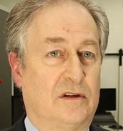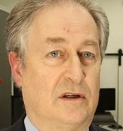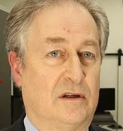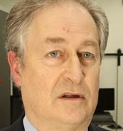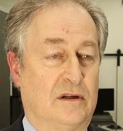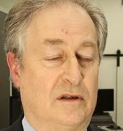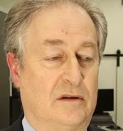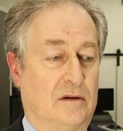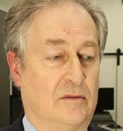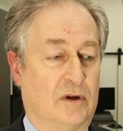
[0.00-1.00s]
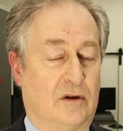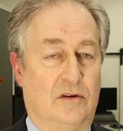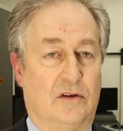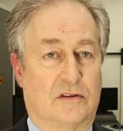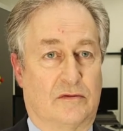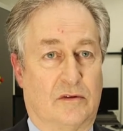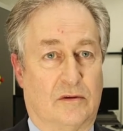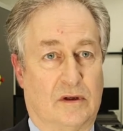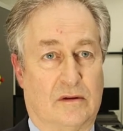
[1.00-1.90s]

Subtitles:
and we can use it for